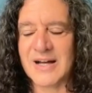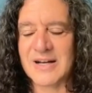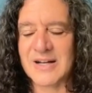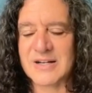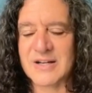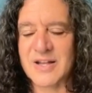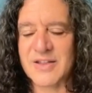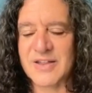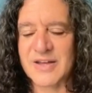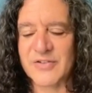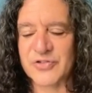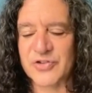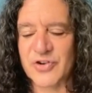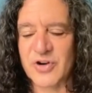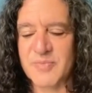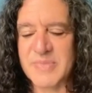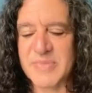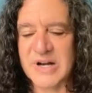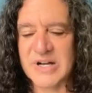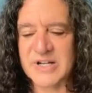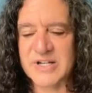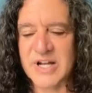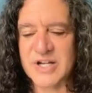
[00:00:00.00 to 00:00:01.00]
like to think of certain
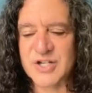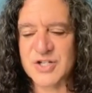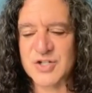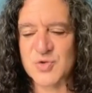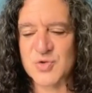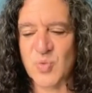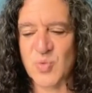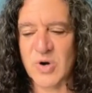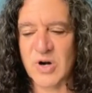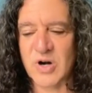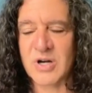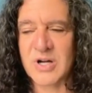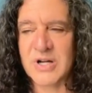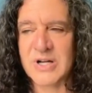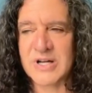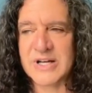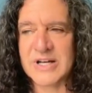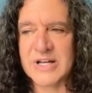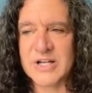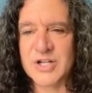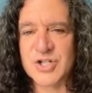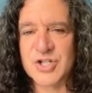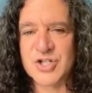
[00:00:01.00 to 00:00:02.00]
meditations where
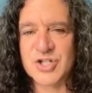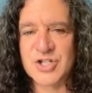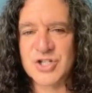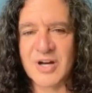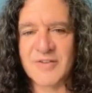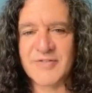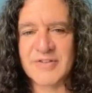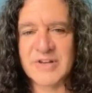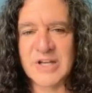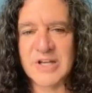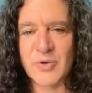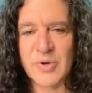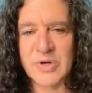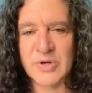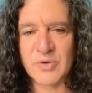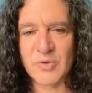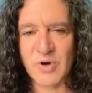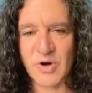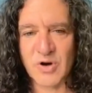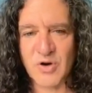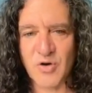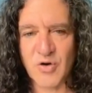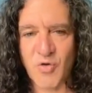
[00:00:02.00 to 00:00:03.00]
it's shoving you into
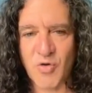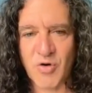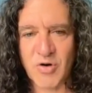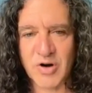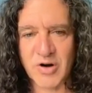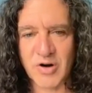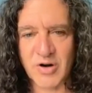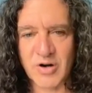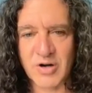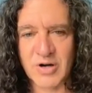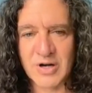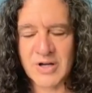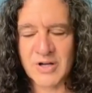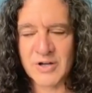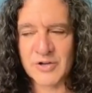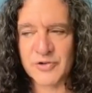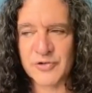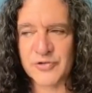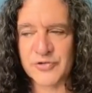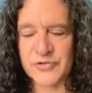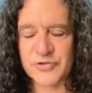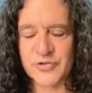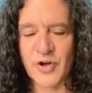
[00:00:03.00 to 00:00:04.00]
a corner
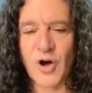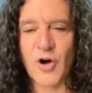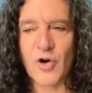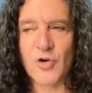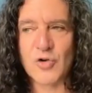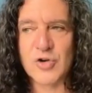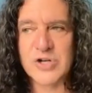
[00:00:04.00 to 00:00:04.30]
so